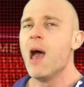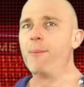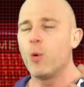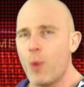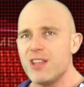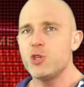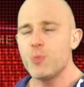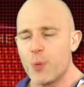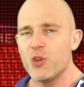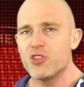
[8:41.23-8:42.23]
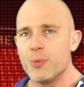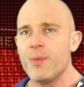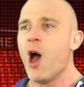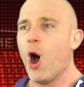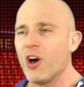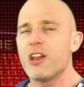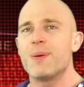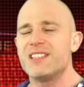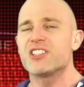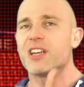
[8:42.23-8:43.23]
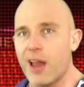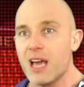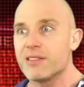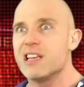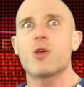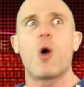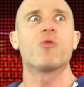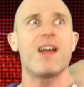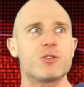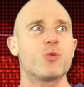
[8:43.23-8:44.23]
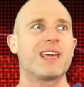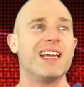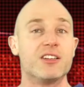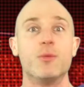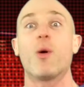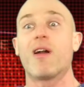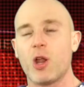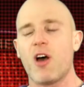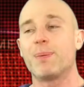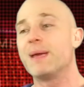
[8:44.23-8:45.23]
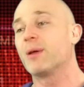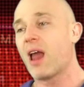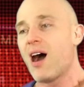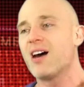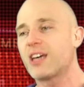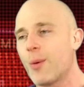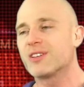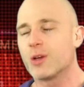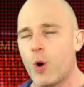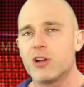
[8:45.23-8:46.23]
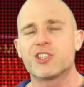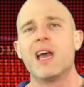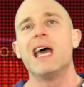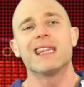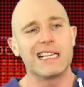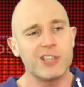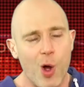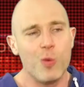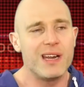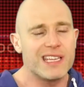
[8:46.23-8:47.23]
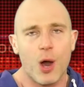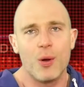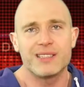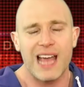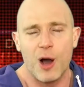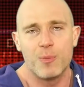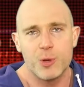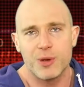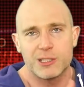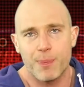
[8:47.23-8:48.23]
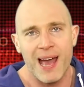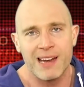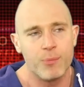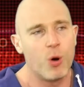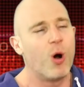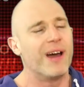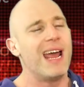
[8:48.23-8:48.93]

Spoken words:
But when you put them on a position like this on Wrestle Kingdom, where a lot of people are going to watch, that's only going to help you expand more.